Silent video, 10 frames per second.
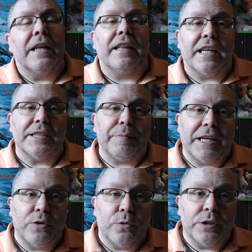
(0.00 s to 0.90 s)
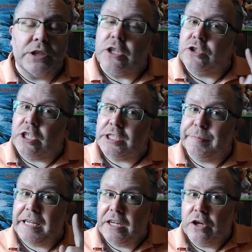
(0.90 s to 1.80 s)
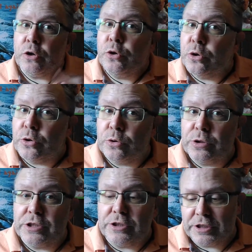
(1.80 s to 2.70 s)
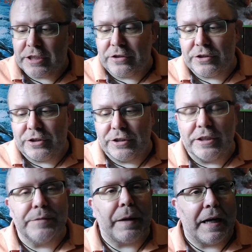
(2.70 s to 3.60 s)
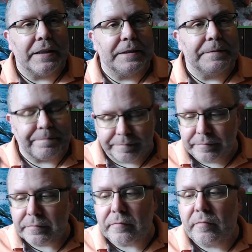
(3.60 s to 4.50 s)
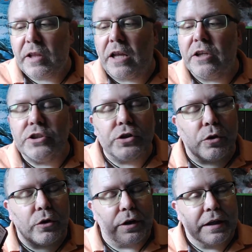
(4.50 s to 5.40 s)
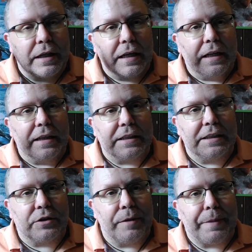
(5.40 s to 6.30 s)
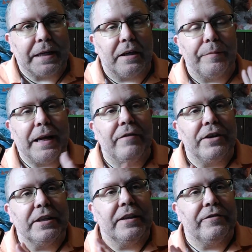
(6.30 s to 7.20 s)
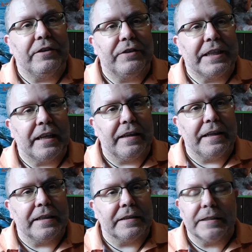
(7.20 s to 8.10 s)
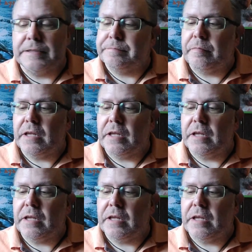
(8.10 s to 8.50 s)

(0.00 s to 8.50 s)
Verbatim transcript: That's my nose. Trust me, your nose just sounds just as bad. So, this is going to pick up everything at 50 kilohertz.